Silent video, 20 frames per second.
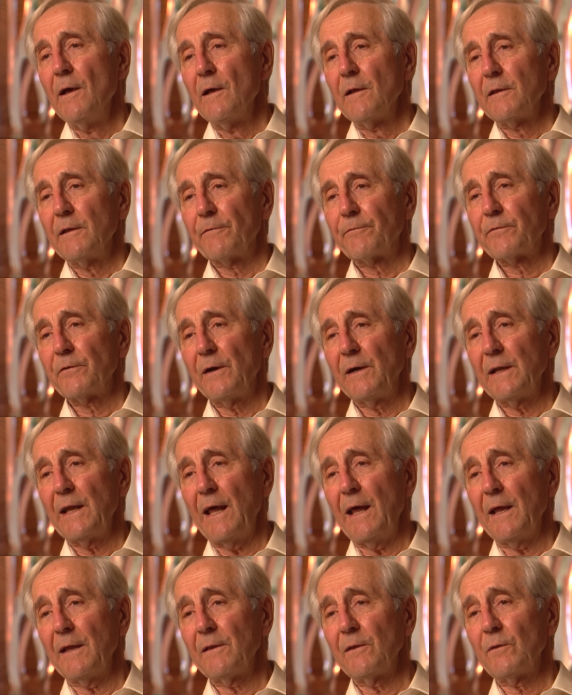The front
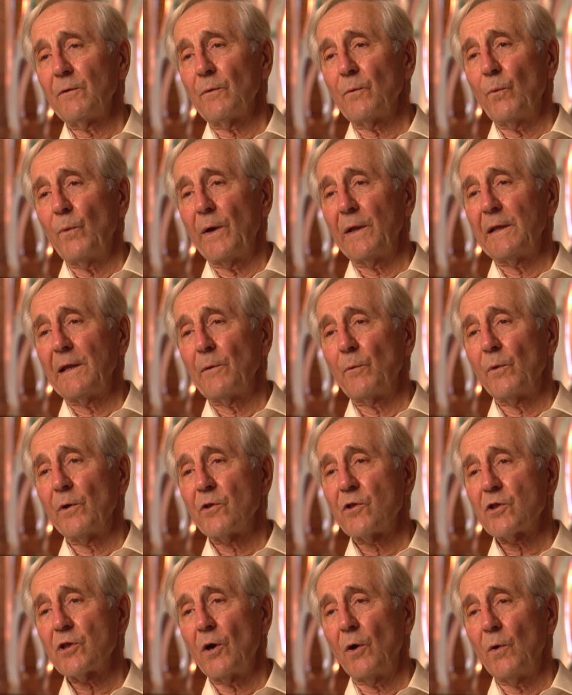end, when it
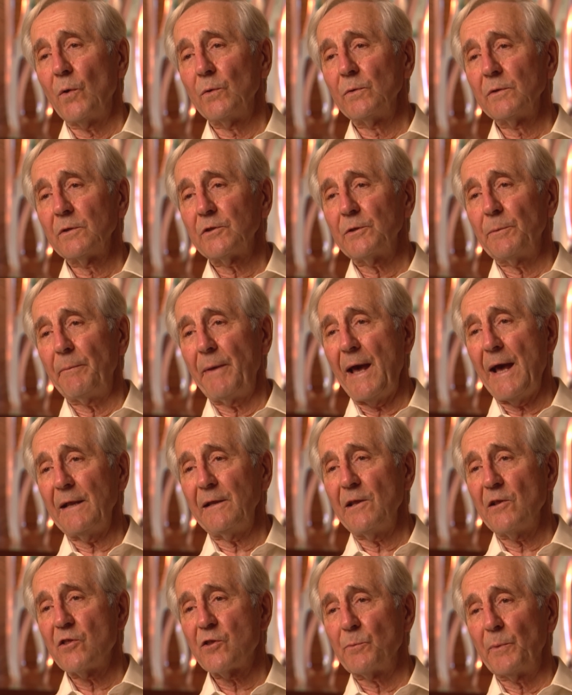was shown to
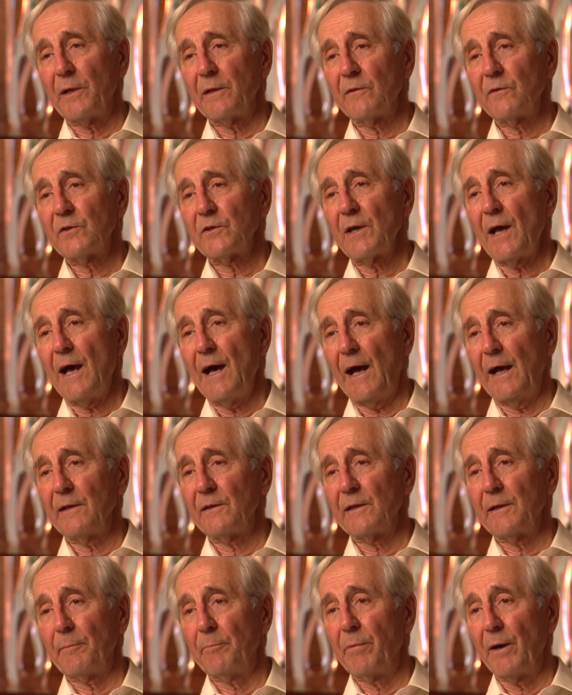management
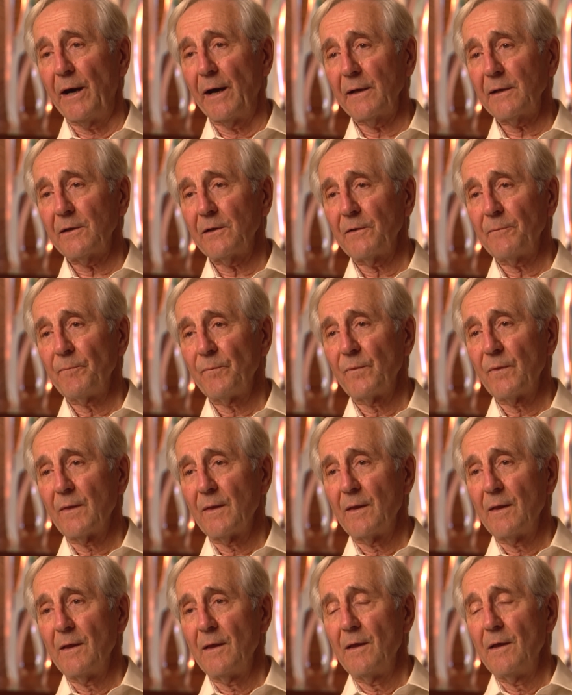on the buck
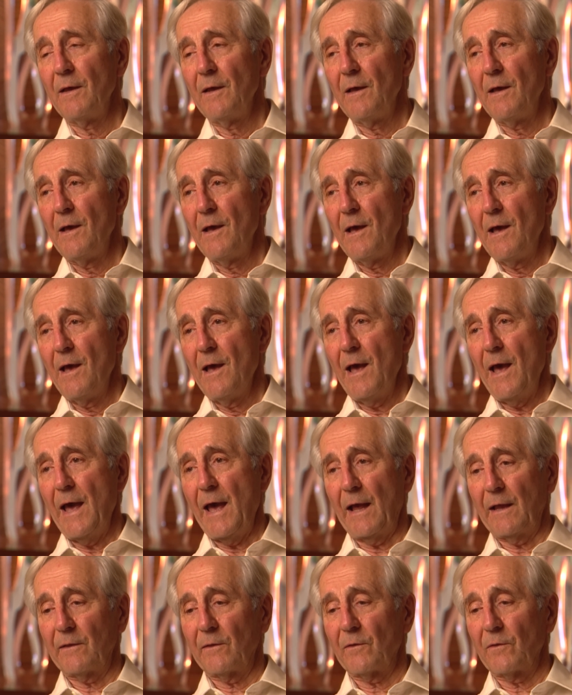
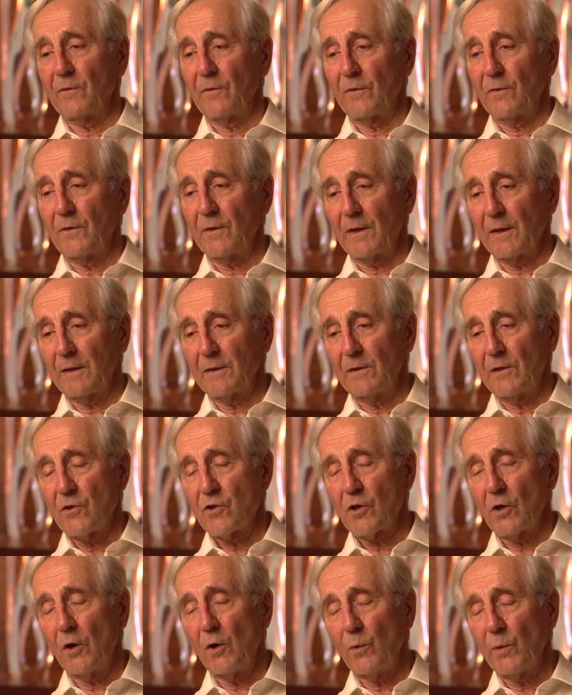and the
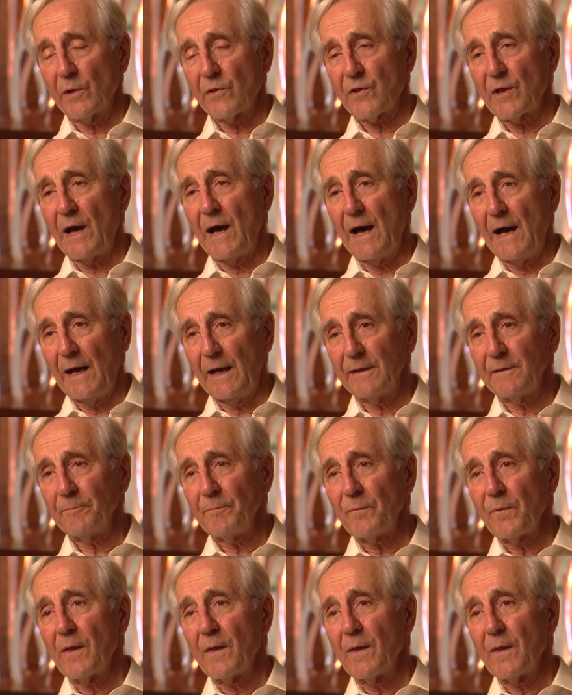show was on,